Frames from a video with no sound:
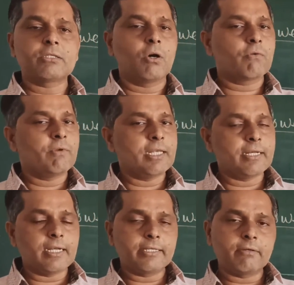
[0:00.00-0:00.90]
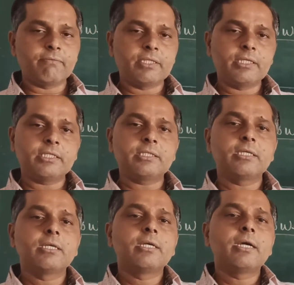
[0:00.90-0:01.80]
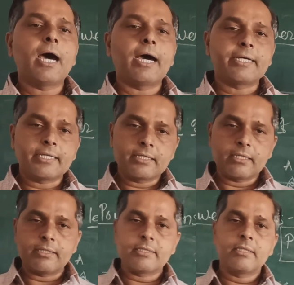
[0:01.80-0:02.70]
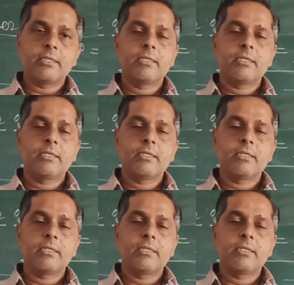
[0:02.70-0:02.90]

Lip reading: or related with these articles,